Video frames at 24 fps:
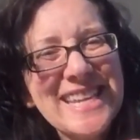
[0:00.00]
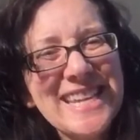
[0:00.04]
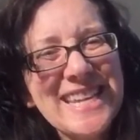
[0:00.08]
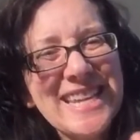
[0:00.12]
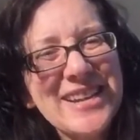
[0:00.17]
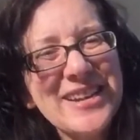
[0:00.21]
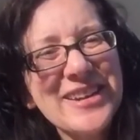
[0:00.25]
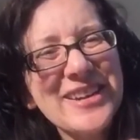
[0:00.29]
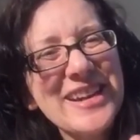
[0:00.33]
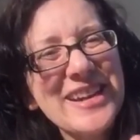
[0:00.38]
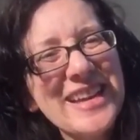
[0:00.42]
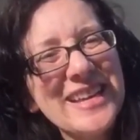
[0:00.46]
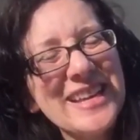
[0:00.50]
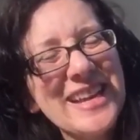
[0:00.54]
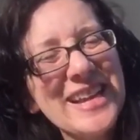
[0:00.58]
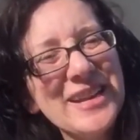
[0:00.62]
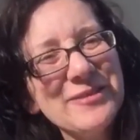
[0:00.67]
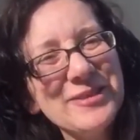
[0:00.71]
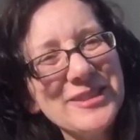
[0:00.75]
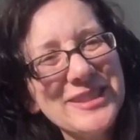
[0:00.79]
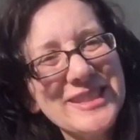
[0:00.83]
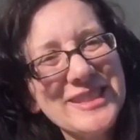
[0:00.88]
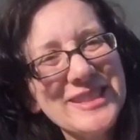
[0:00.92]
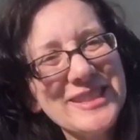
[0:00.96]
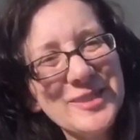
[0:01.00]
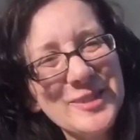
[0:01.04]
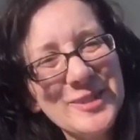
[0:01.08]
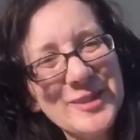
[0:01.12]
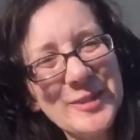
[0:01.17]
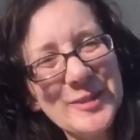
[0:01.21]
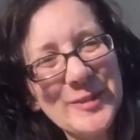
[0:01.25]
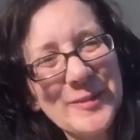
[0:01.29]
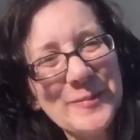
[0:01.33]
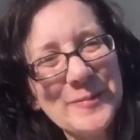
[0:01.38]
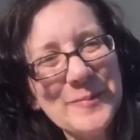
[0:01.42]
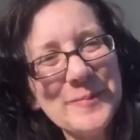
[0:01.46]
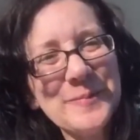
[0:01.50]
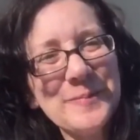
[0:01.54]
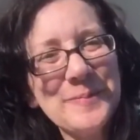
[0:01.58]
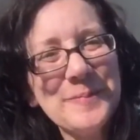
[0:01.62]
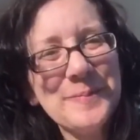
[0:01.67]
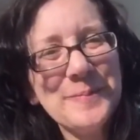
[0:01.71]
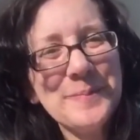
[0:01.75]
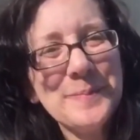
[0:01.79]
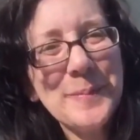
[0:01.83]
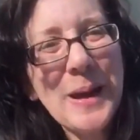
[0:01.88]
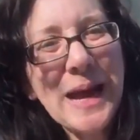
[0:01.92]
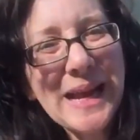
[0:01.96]
Take care, and I will see you soon.
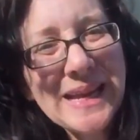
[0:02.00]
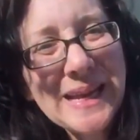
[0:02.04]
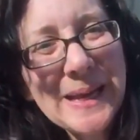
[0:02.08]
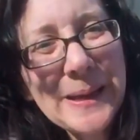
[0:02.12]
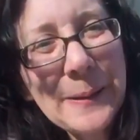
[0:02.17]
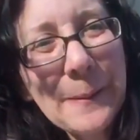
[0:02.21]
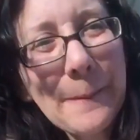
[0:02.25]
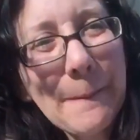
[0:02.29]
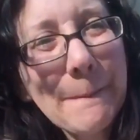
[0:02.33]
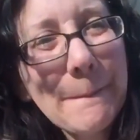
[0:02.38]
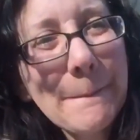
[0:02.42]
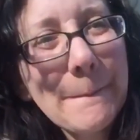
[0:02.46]
Bye.